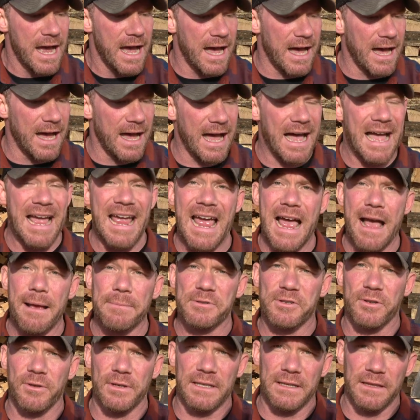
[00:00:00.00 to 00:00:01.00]
I
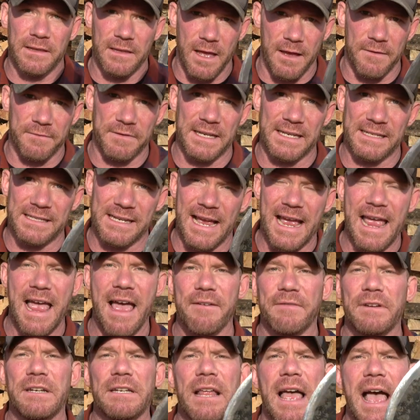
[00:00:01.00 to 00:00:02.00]
absolutely love this. I
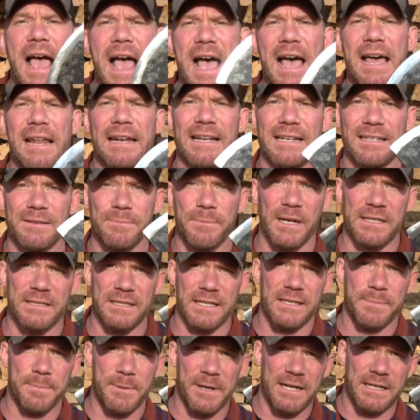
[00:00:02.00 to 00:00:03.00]
haven't had as much
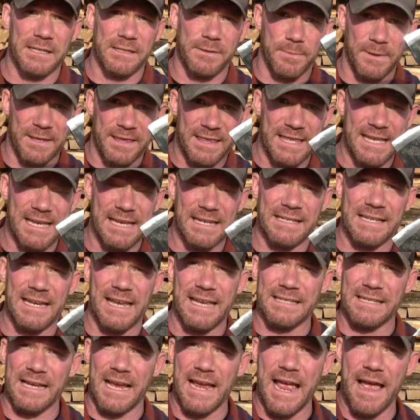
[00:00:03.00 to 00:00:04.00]
experience with this
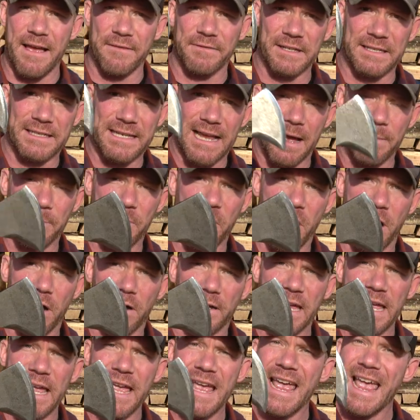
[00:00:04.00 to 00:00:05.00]
as I have the
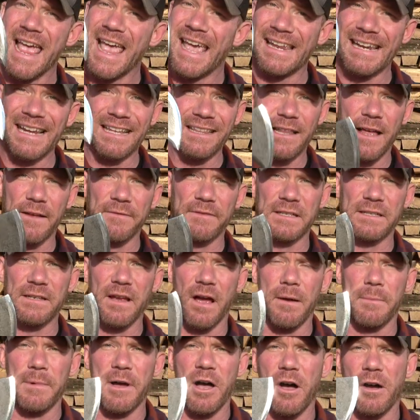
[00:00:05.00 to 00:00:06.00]
tomahawk, and I love the
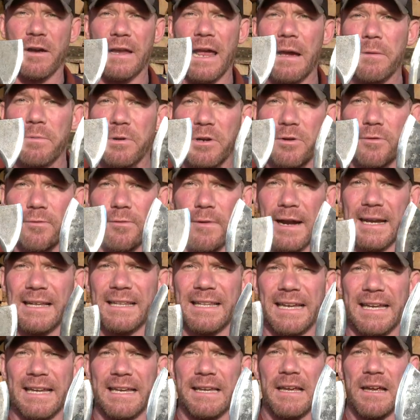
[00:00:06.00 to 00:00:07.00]
tomahawk. I would
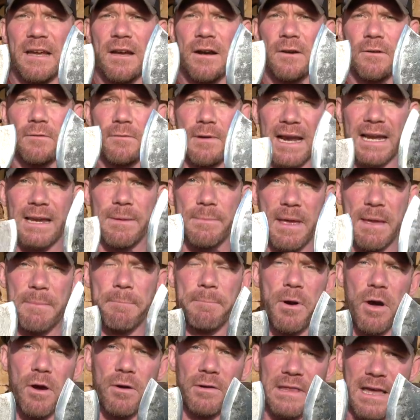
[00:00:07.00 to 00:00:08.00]
greatly
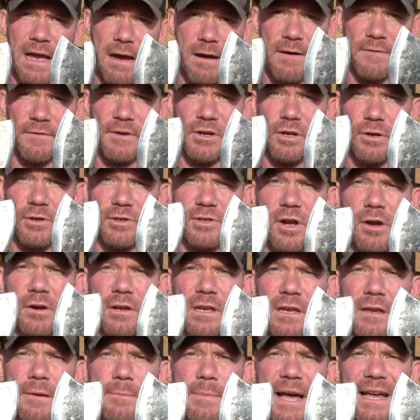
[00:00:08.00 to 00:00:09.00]
recommend both. However, you're
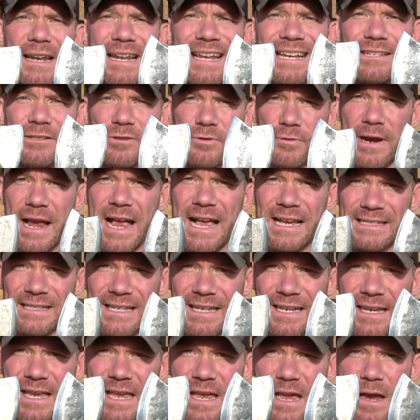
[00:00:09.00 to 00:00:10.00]
talking about a
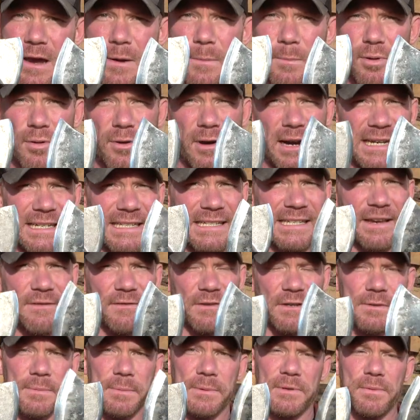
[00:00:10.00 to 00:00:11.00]
drastic price
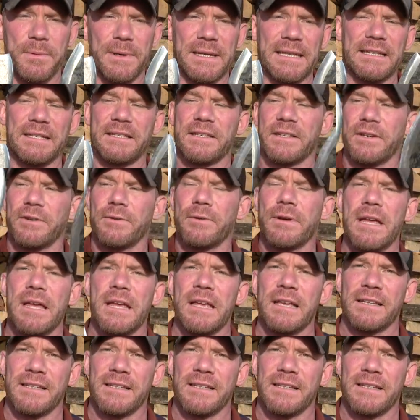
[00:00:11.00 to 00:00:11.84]
difference between the two.